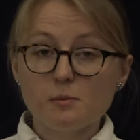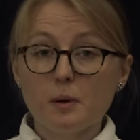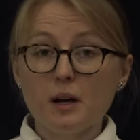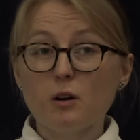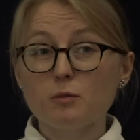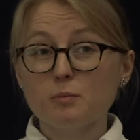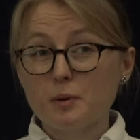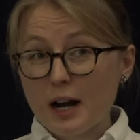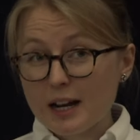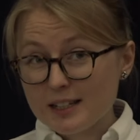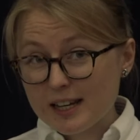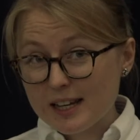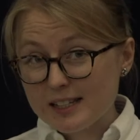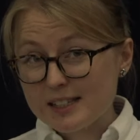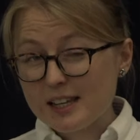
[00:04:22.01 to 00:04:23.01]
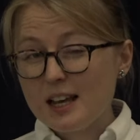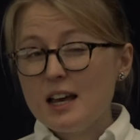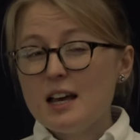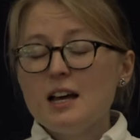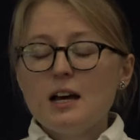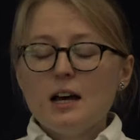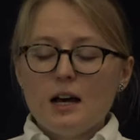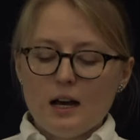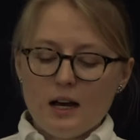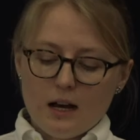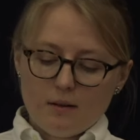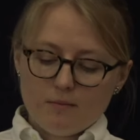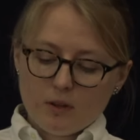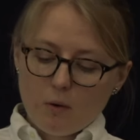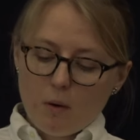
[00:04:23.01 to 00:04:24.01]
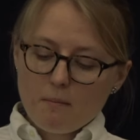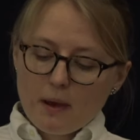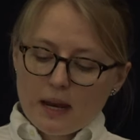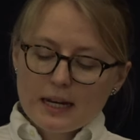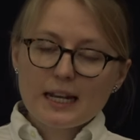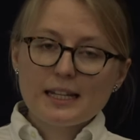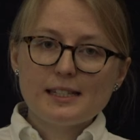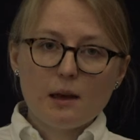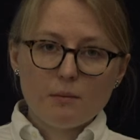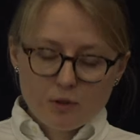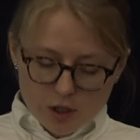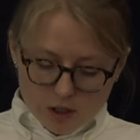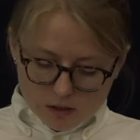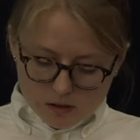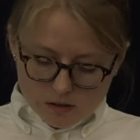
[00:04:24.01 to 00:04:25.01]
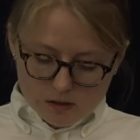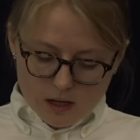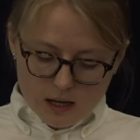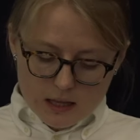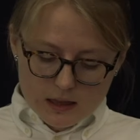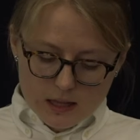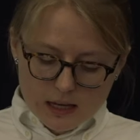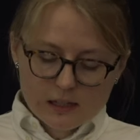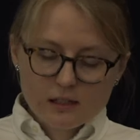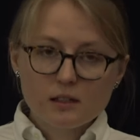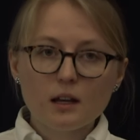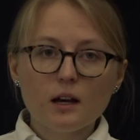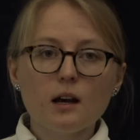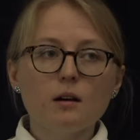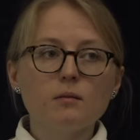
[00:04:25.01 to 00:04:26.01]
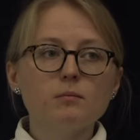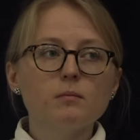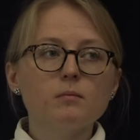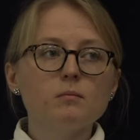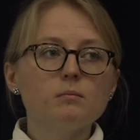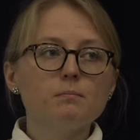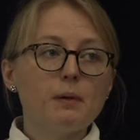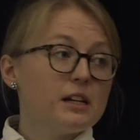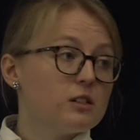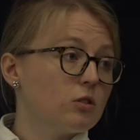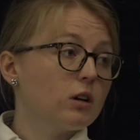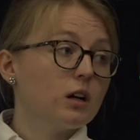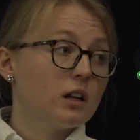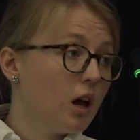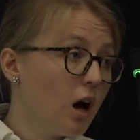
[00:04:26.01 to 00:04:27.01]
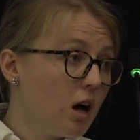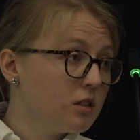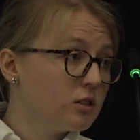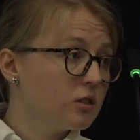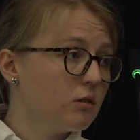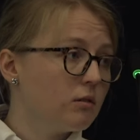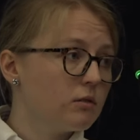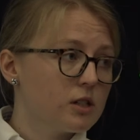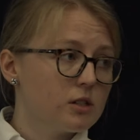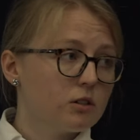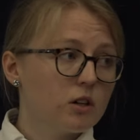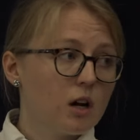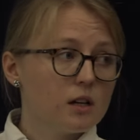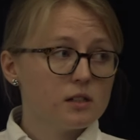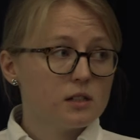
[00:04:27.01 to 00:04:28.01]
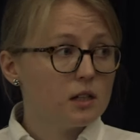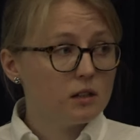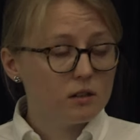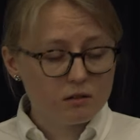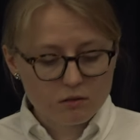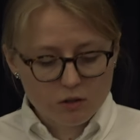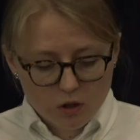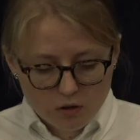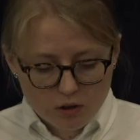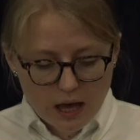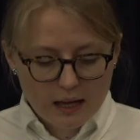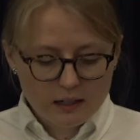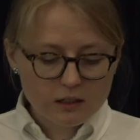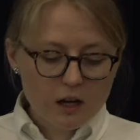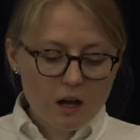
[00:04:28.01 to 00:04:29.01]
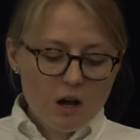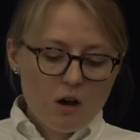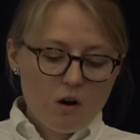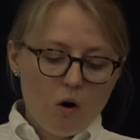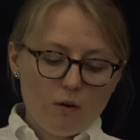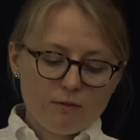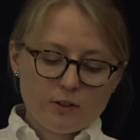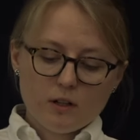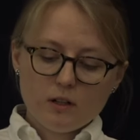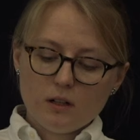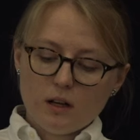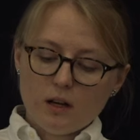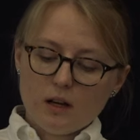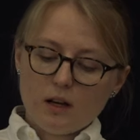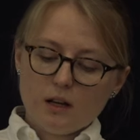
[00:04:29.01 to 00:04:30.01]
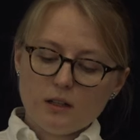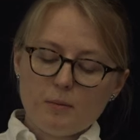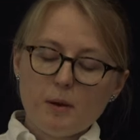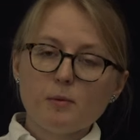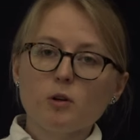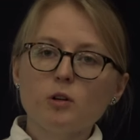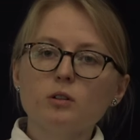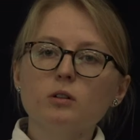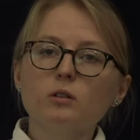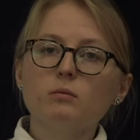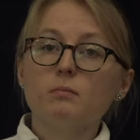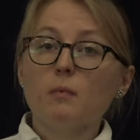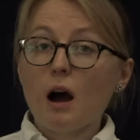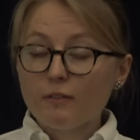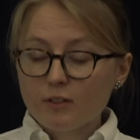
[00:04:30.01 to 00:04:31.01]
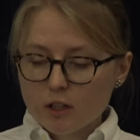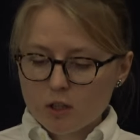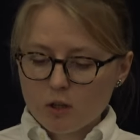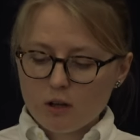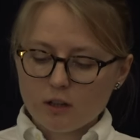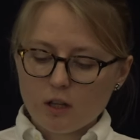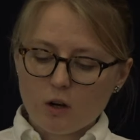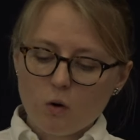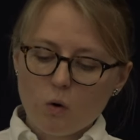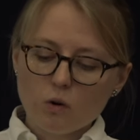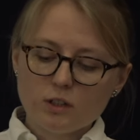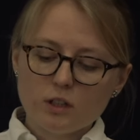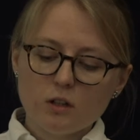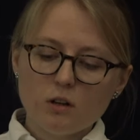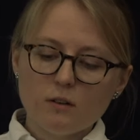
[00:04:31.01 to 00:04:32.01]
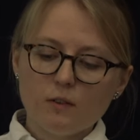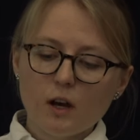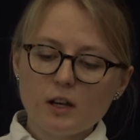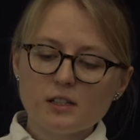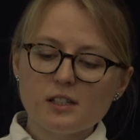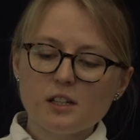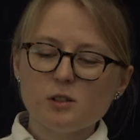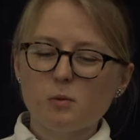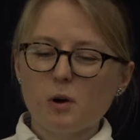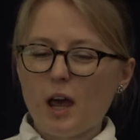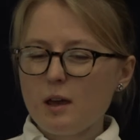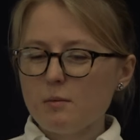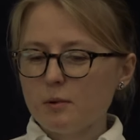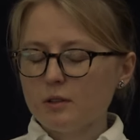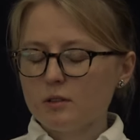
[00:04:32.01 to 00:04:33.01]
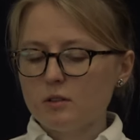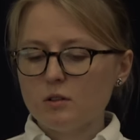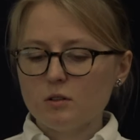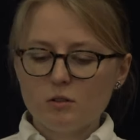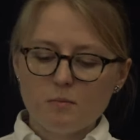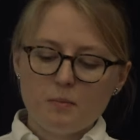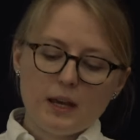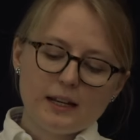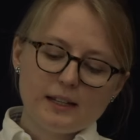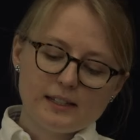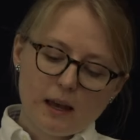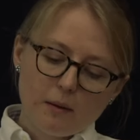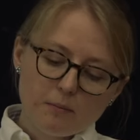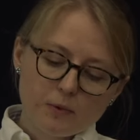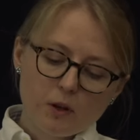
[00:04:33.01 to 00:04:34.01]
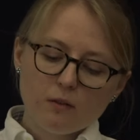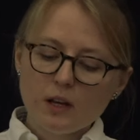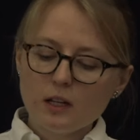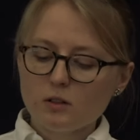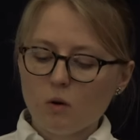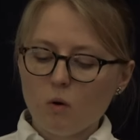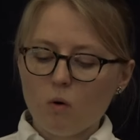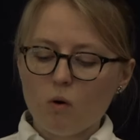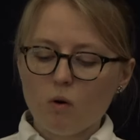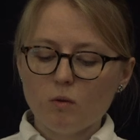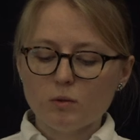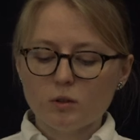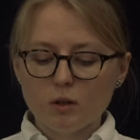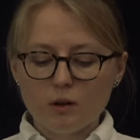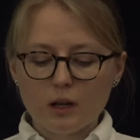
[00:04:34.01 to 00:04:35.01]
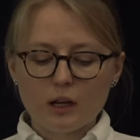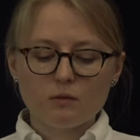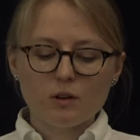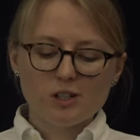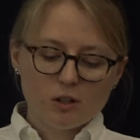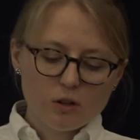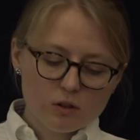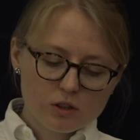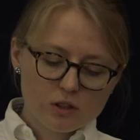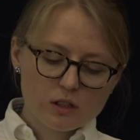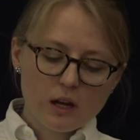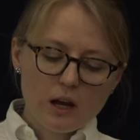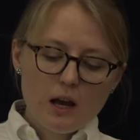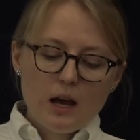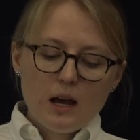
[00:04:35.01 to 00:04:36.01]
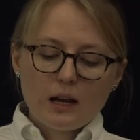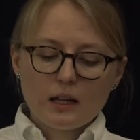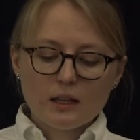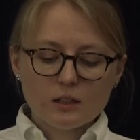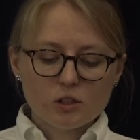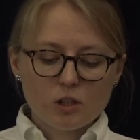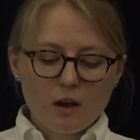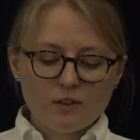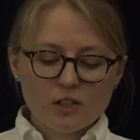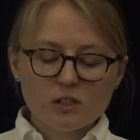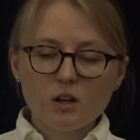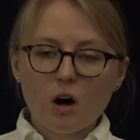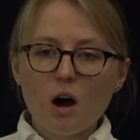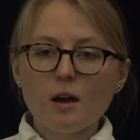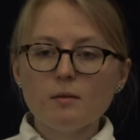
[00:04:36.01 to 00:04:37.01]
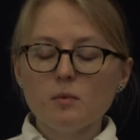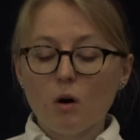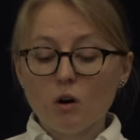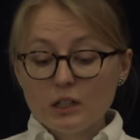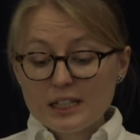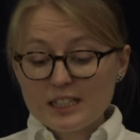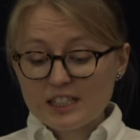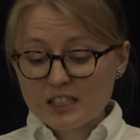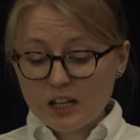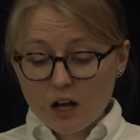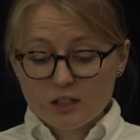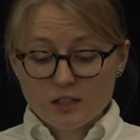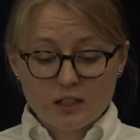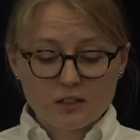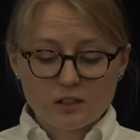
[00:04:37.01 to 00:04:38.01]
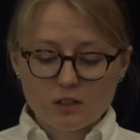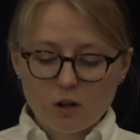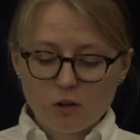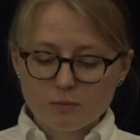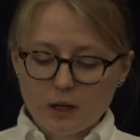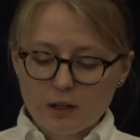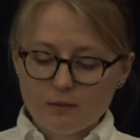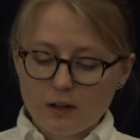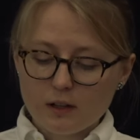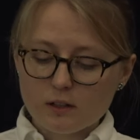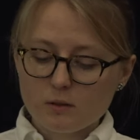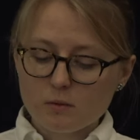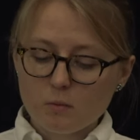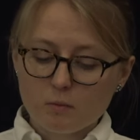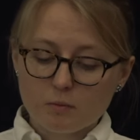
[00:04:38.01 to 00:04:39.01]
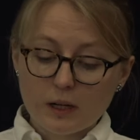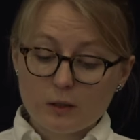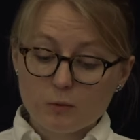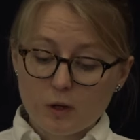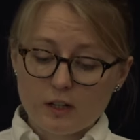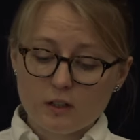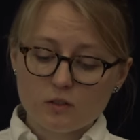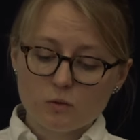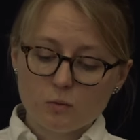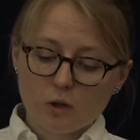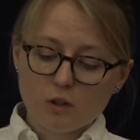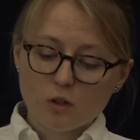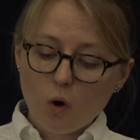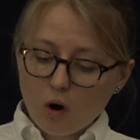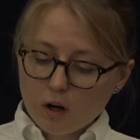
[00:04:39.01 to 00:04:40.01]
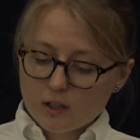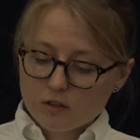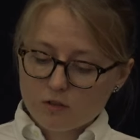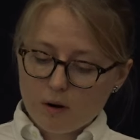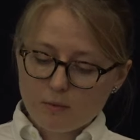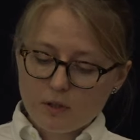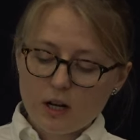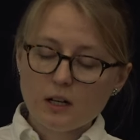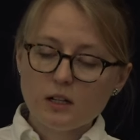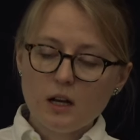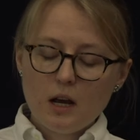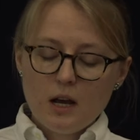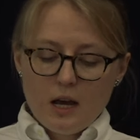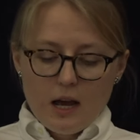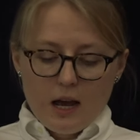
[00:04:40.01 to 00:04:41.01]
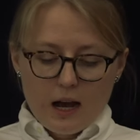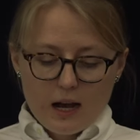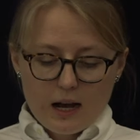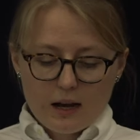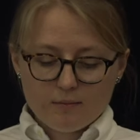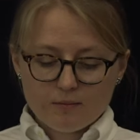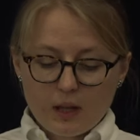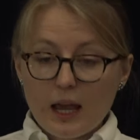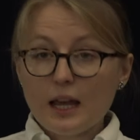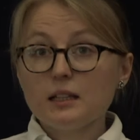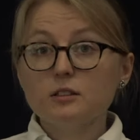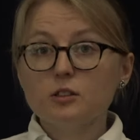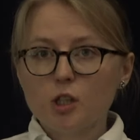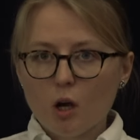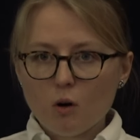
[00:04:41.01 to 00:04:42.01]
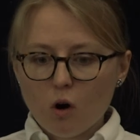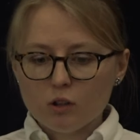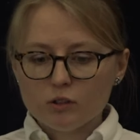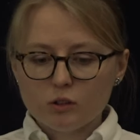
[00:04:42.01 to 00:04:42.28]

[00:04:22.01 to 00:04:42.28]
But on practice, there were many exemptions in this based on class. So aristocrats didn't do that. Often the people who, after doing their course in universities, were able to be exempt of it or doing a reduced kind of service time. Only sons and sole breadwinners were not conscripted. And so on.